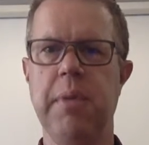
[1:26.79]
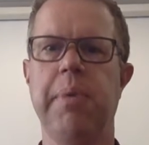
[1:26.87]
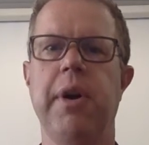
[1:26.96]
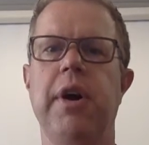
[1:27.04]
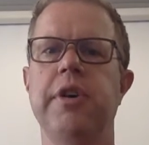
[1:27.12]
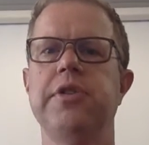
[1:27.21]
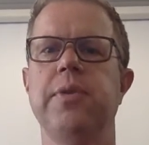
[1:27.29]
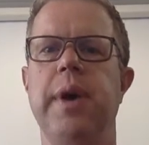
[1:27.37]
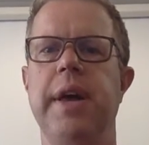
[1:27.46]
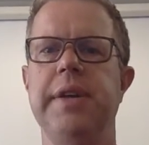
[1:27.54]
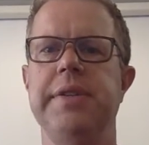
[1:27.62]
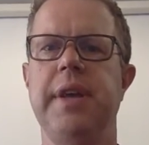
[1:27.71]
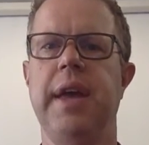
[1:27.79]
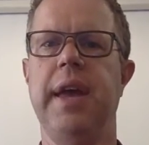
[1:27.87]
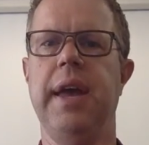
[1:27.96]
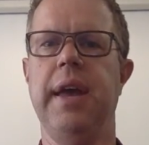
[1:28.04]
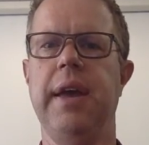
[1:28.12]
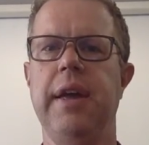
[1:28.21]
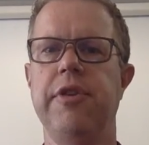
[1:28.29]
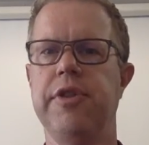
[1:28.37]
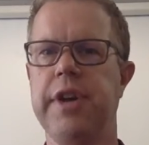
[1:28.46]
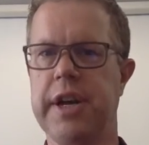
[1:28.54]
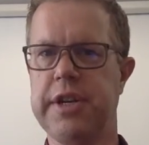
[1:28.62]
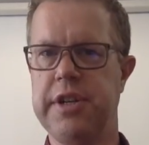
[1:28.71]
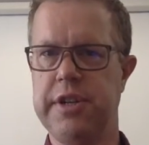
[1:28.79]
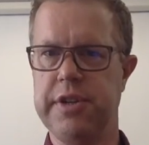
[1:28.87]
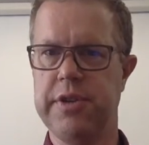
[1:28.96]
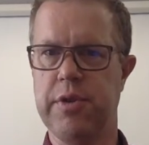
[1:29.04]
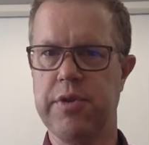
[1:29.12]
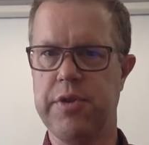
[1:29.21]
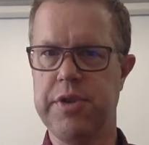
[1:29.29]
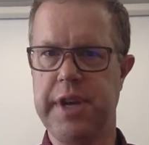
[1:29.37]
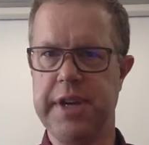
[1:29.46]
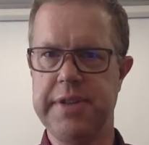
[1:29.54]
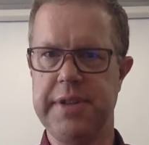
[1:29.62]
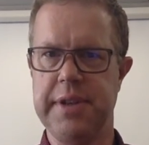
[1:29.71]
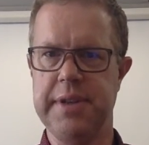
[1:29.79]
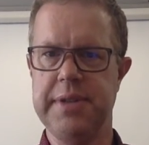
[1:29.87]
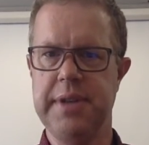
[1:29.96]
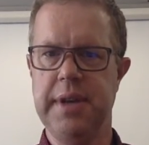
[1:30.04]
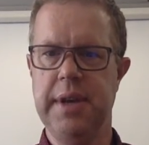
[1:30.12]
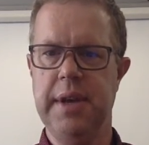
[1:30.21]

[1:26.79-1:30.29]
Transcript: but also as a introduction to social justice.